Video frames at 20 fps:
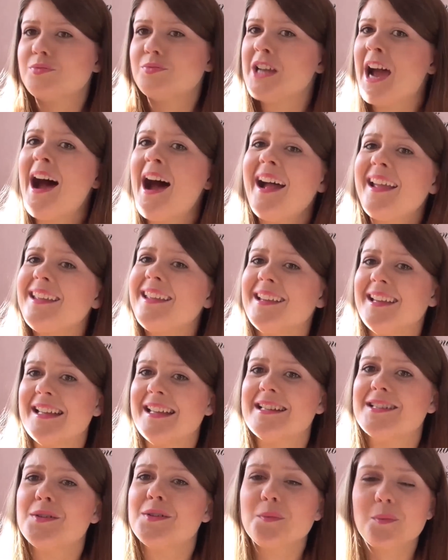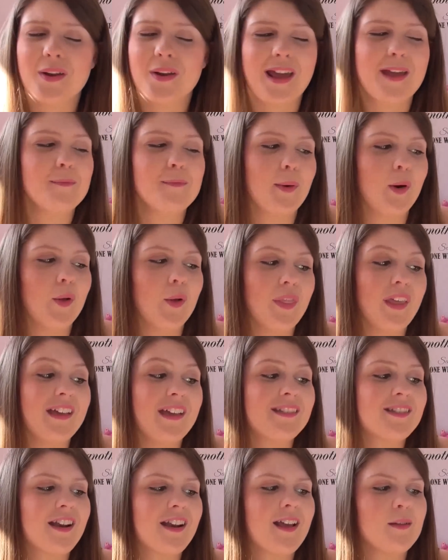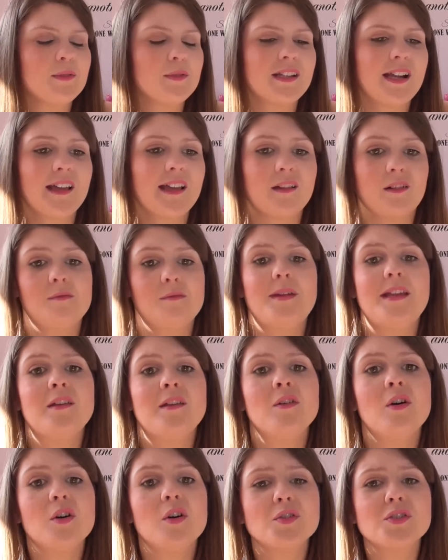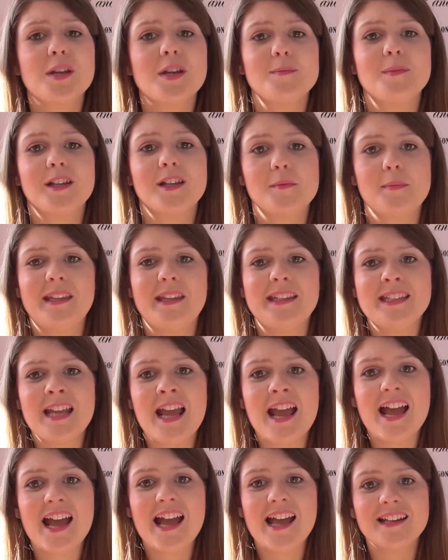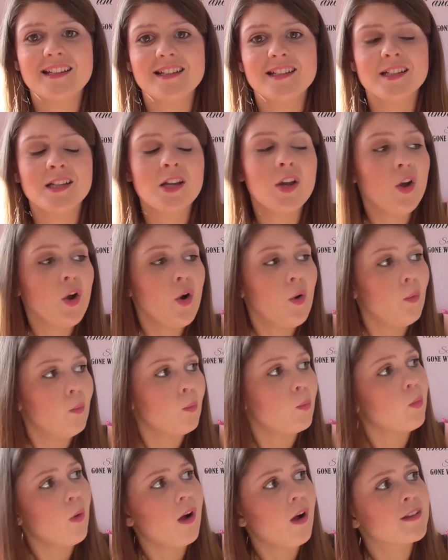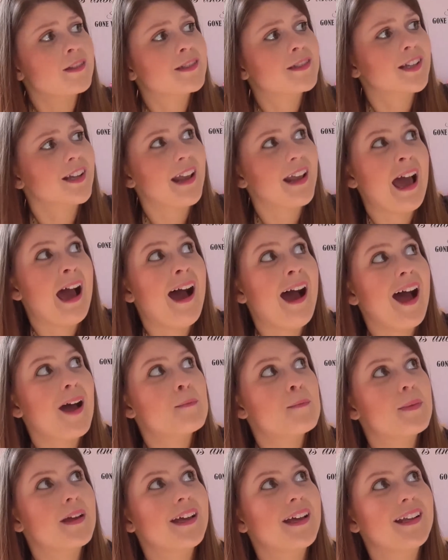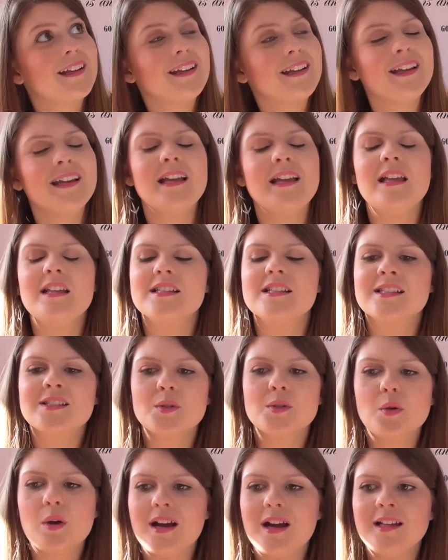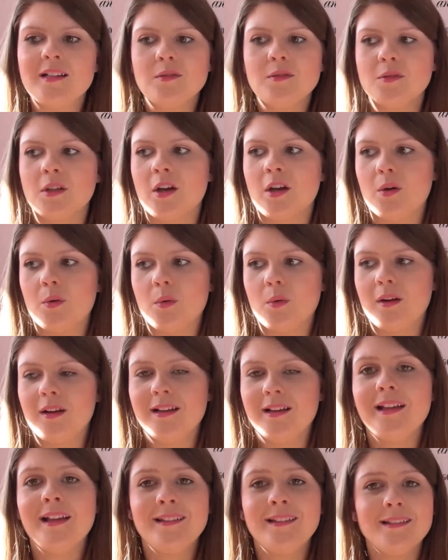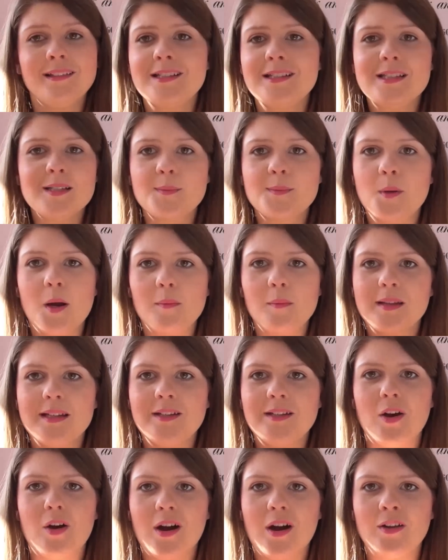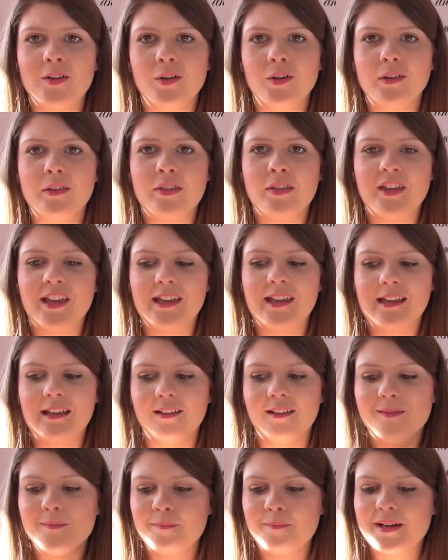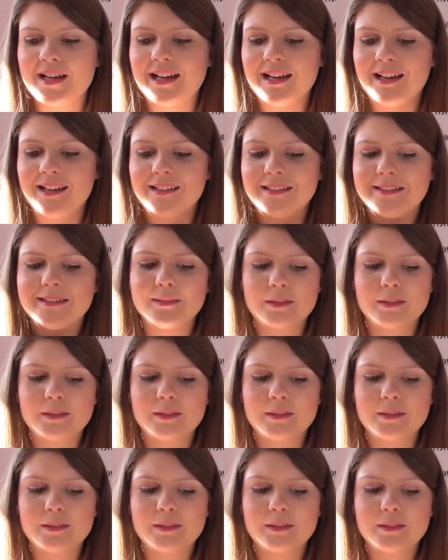tired when I bought this, and I was like, oh my gosh, I'm gonna be tanned. What's gonna happen? So I don't know. Uh, this is probably not a good thing, but